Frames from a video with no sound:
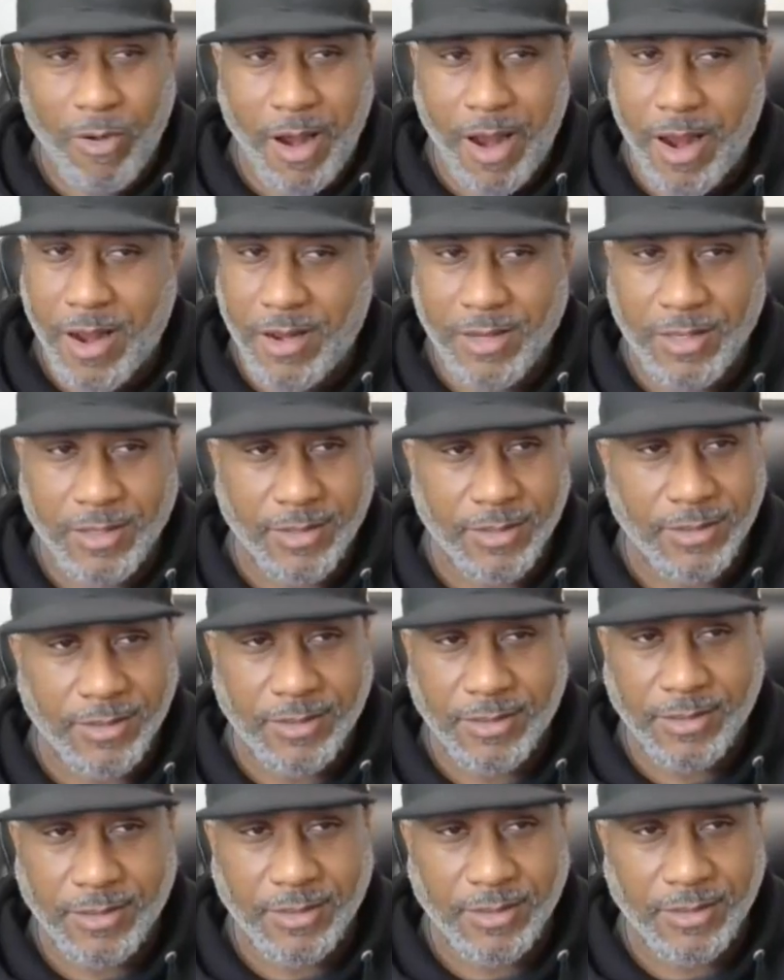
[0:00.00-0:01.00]
prayer.
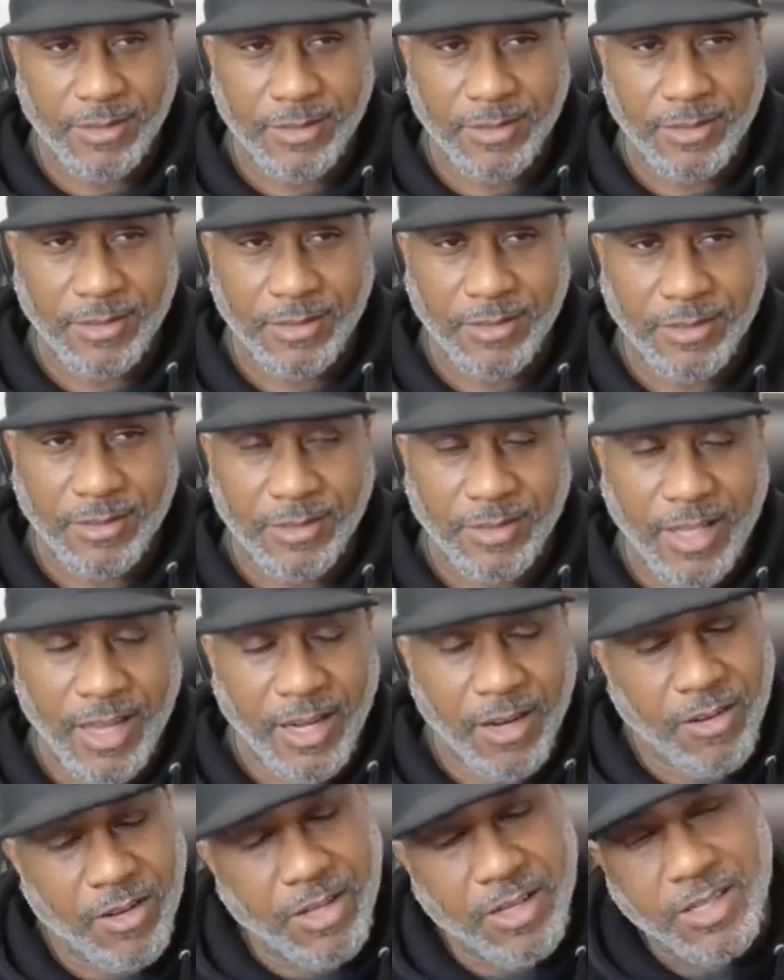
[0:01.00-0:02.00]
They
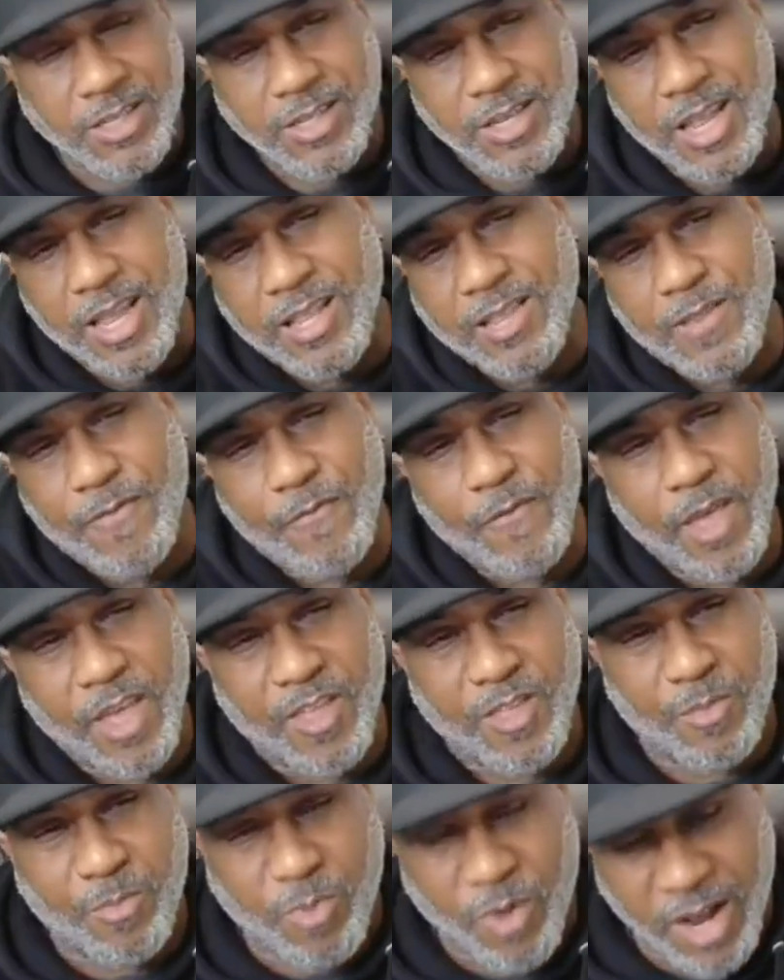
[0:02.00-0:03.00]
don't understand the
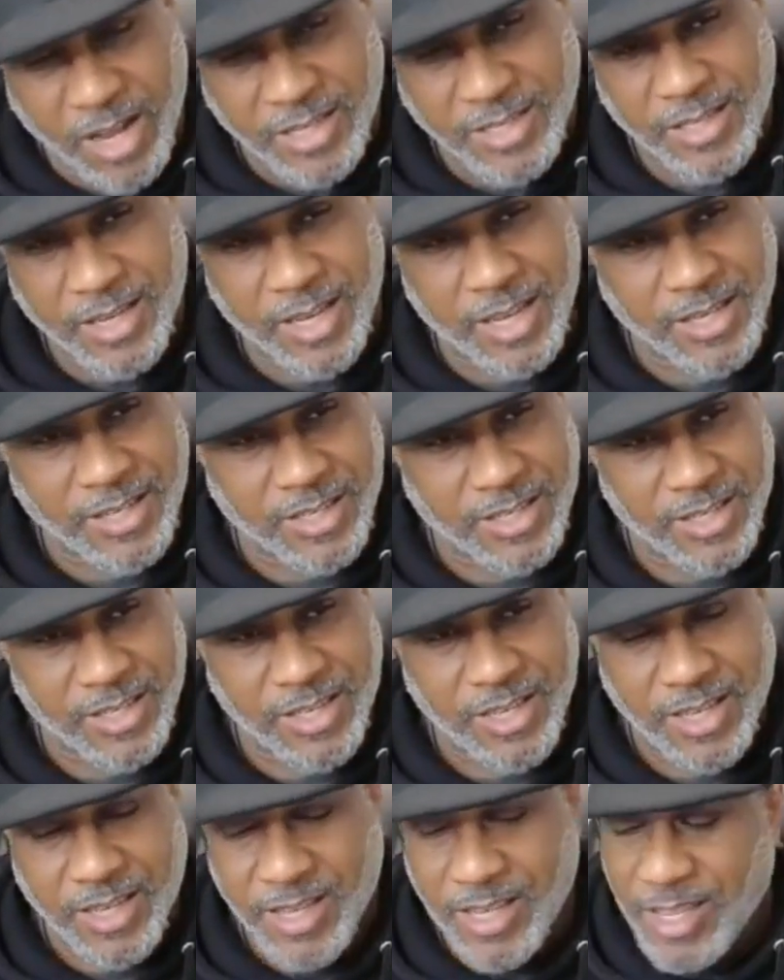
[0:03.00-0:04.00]
faith process
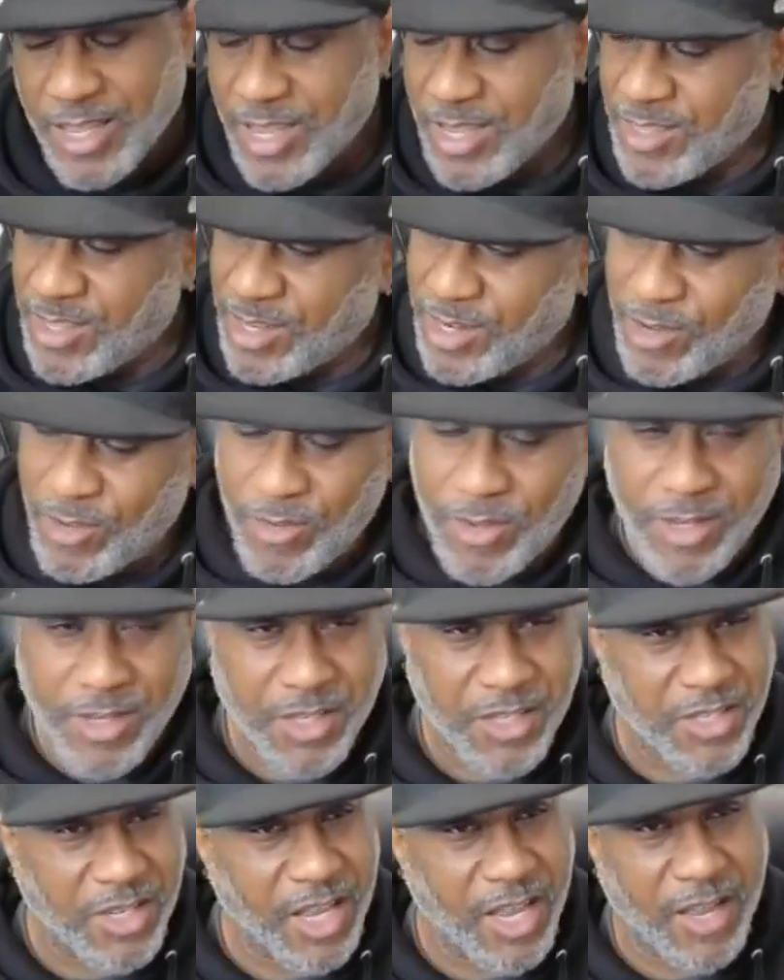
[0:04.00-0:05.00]
and they don't
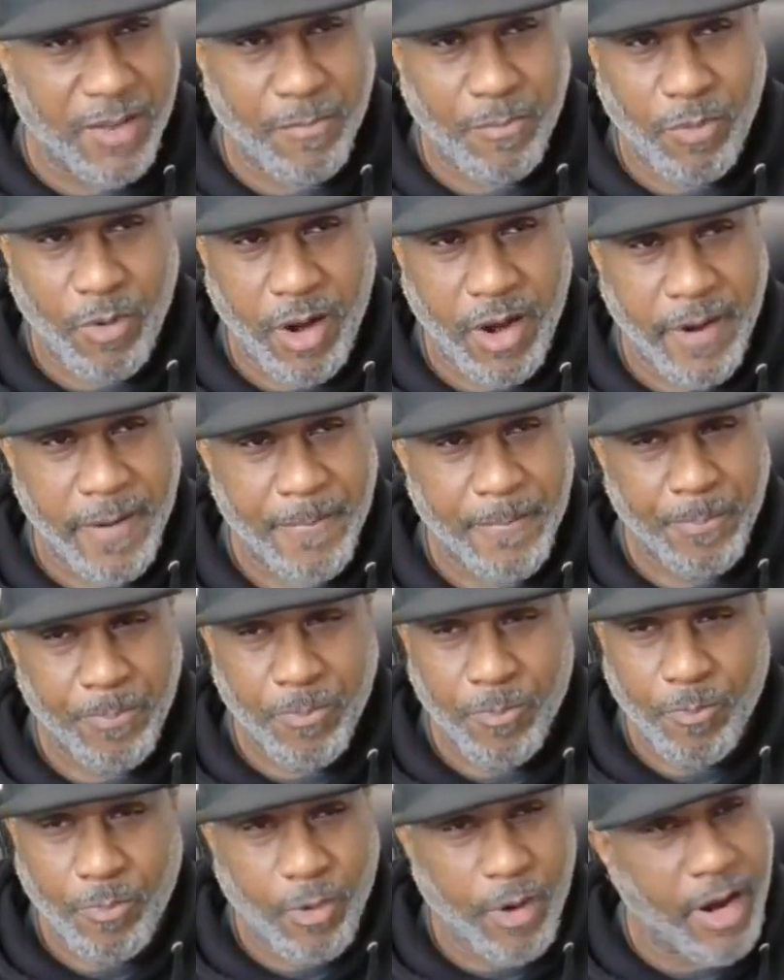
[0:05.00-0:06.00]
understand prayer.
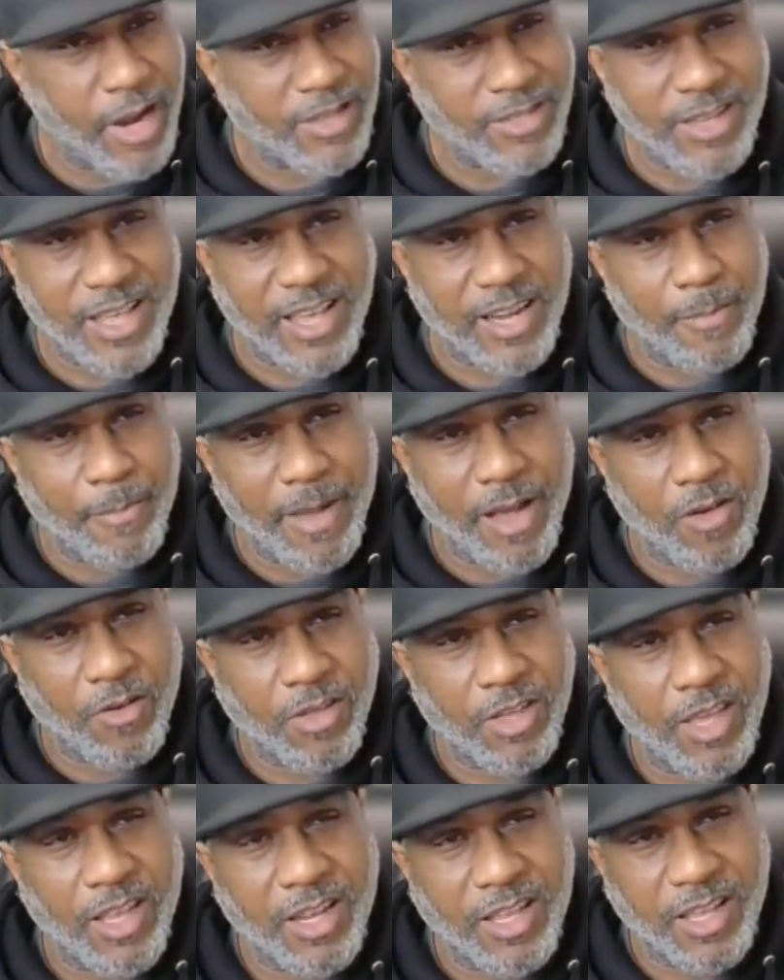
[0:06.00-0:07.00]
Prayer is not
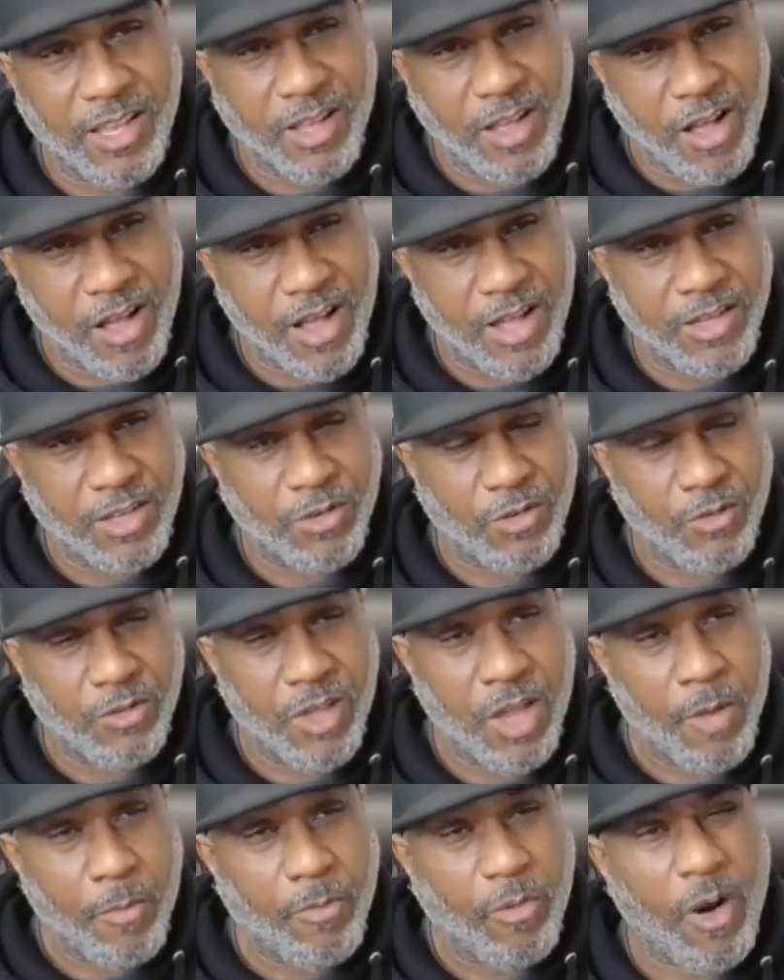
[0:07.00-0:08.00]
about getting God to do
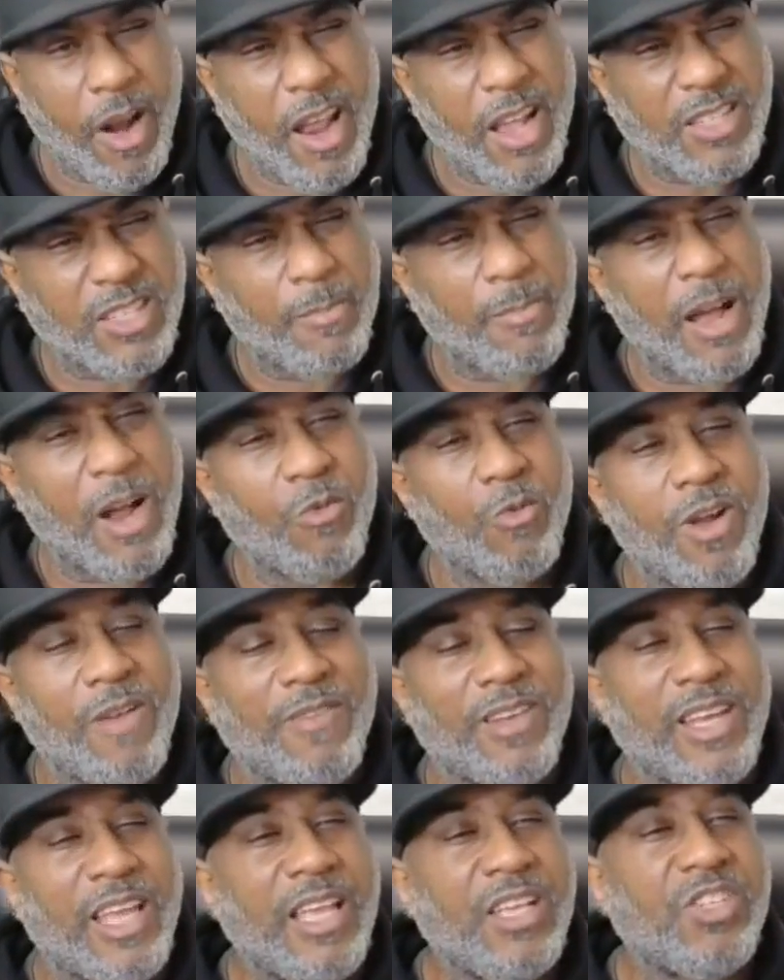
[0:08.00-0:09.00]
th- is about
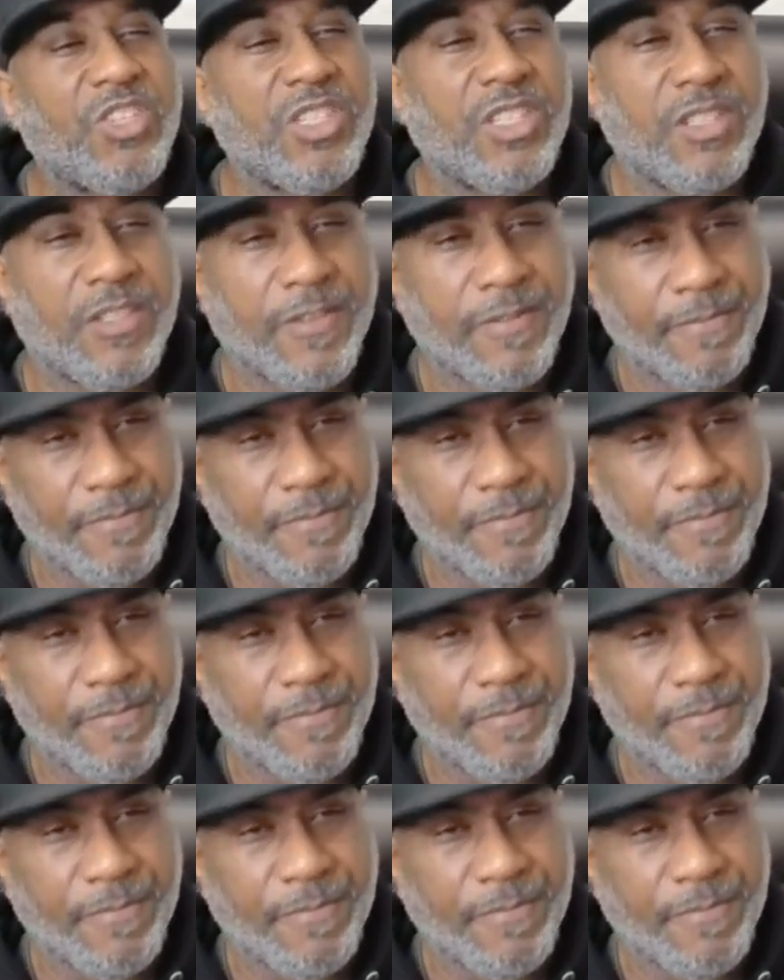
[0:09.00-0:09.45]
revelation.